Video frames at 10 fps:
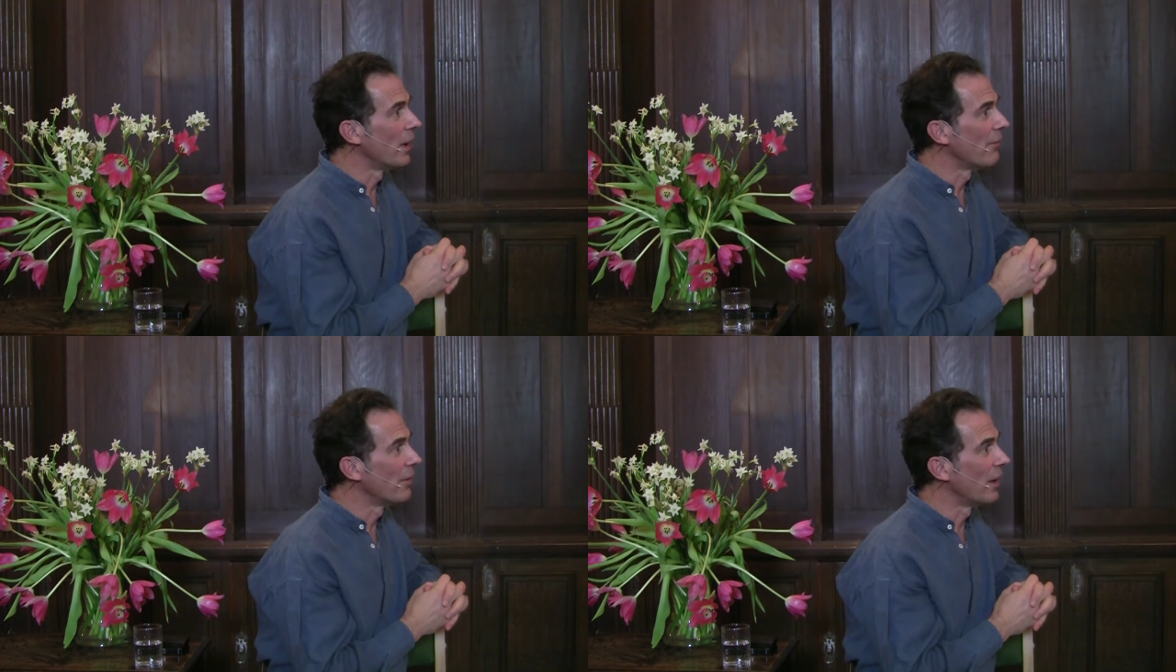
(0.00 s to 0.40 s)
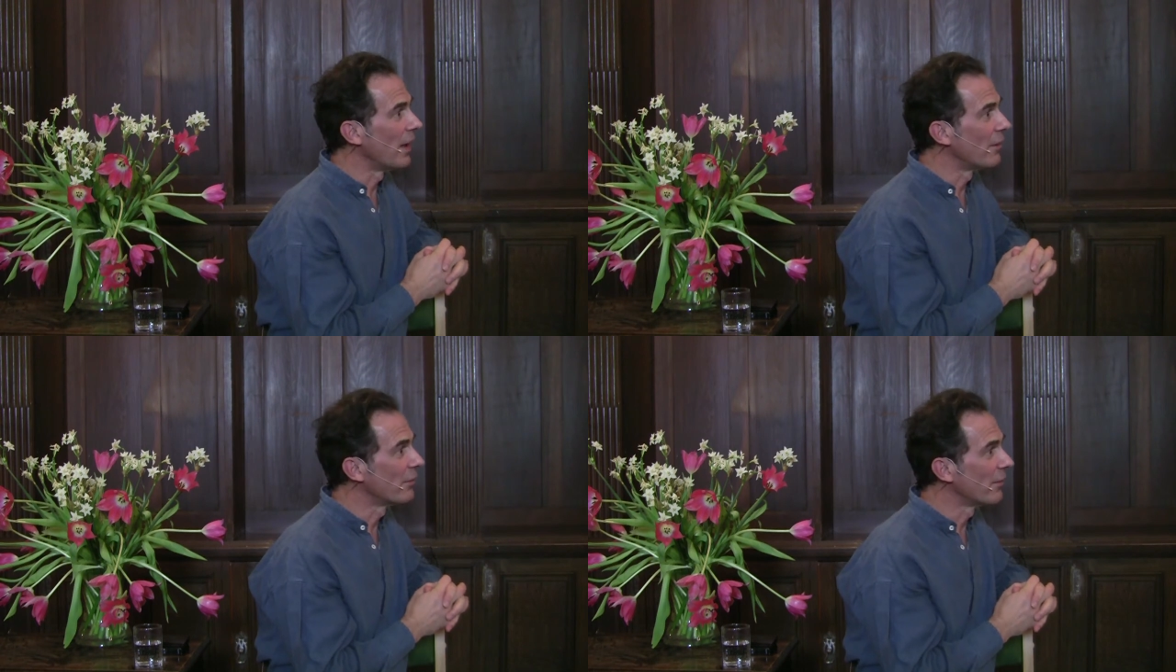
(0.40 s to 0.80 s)
have
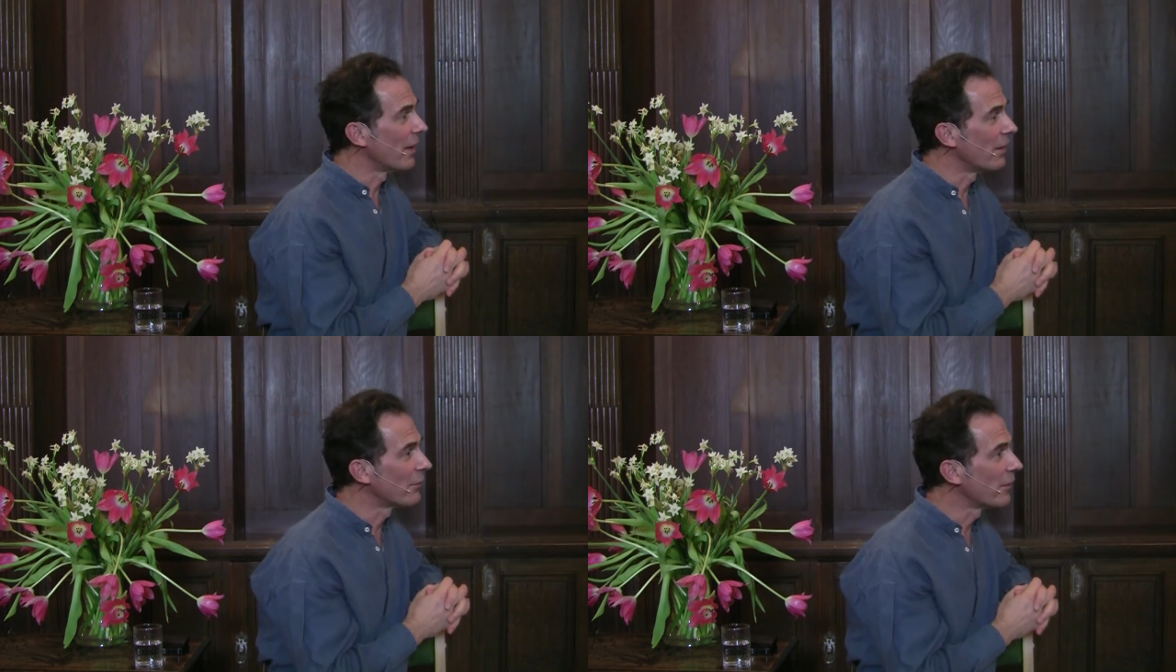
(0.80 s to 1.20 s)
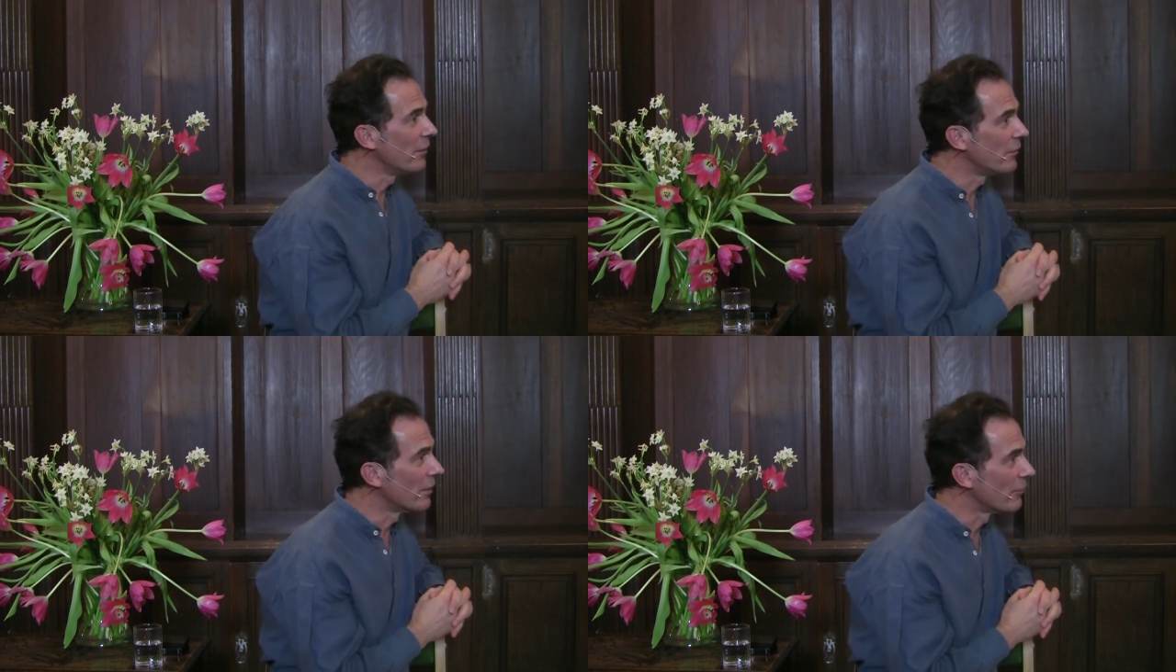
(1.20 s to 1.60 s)

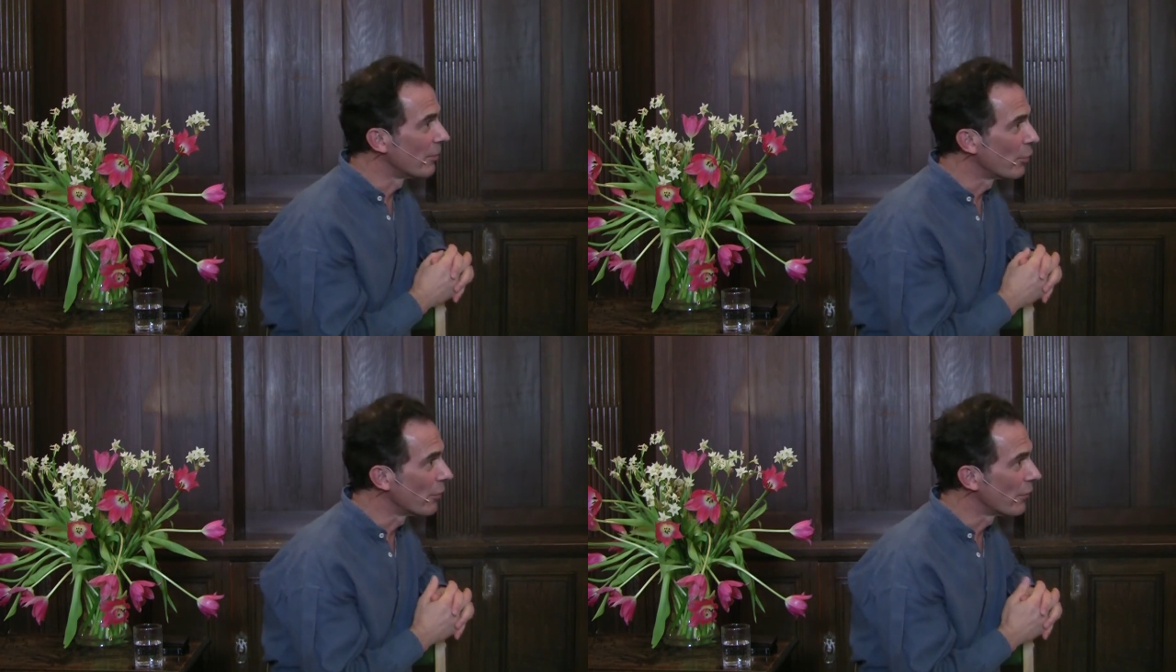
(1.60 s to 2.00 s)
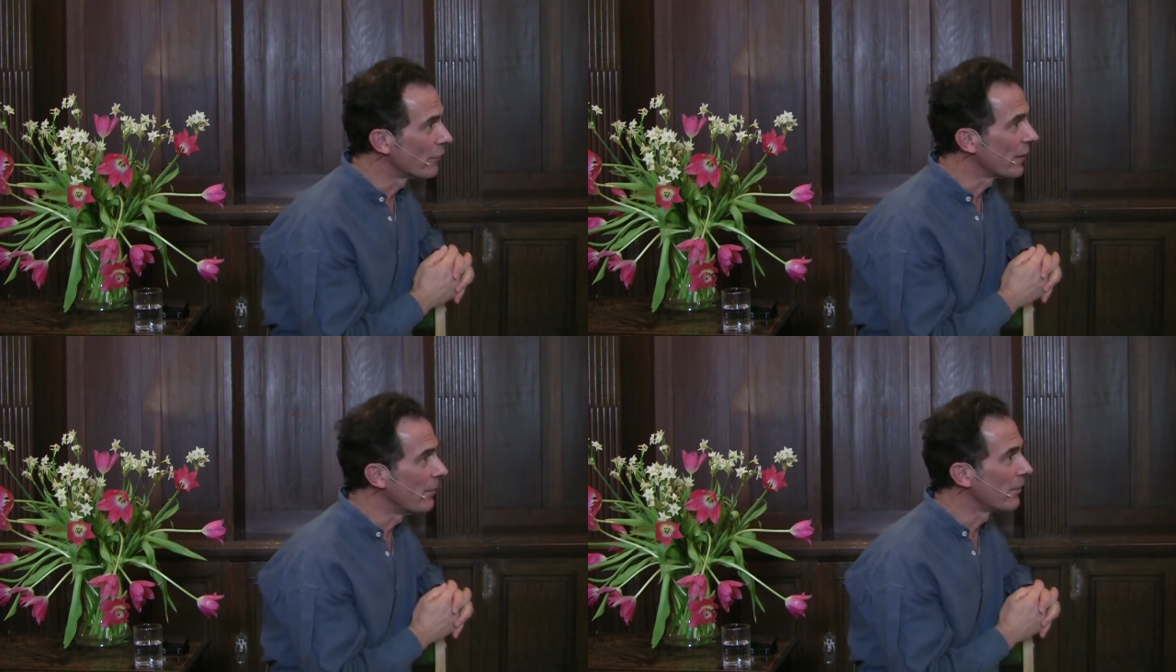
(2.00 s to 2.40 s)
anesthesia report the
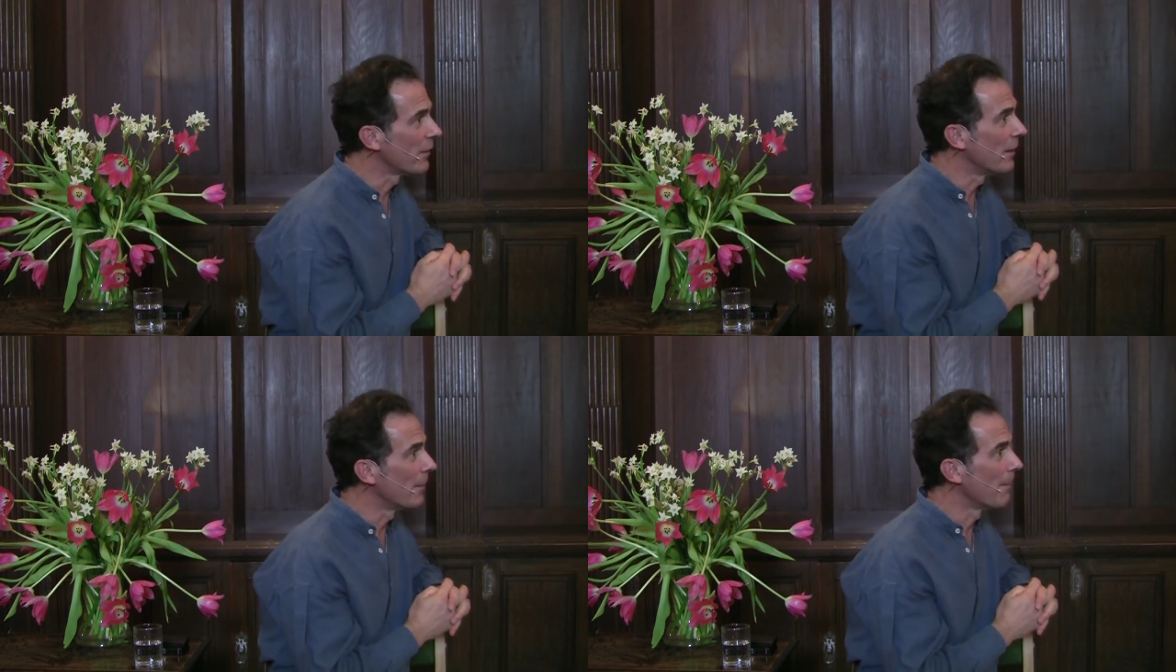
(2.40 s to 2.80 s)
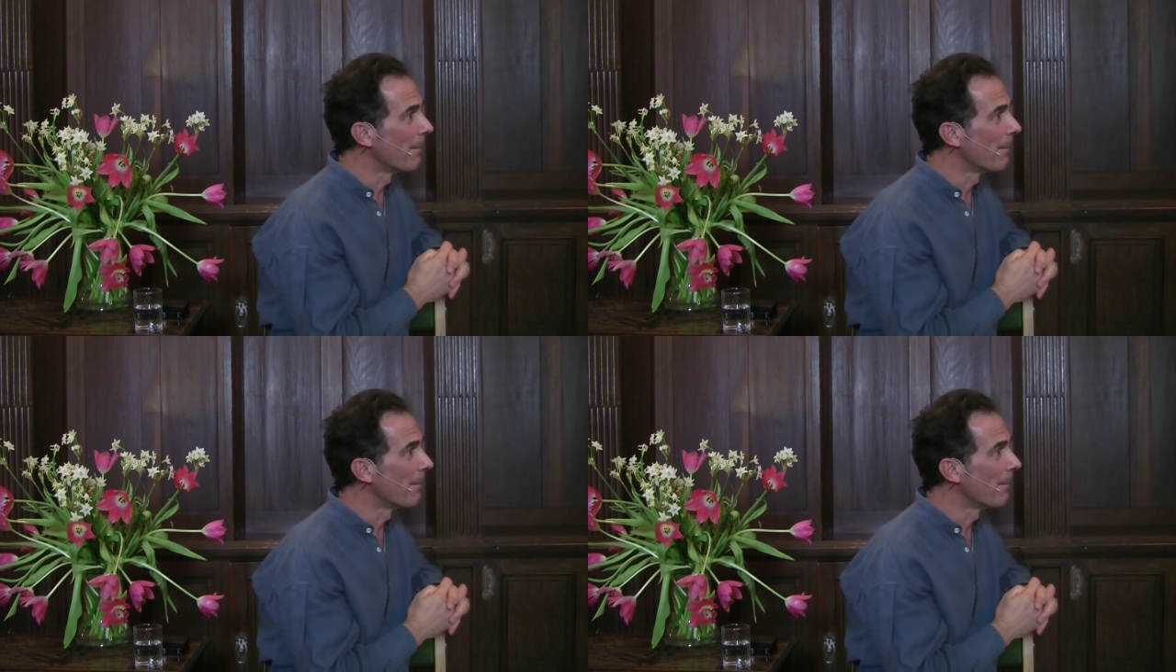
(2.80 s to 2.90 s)
same thing.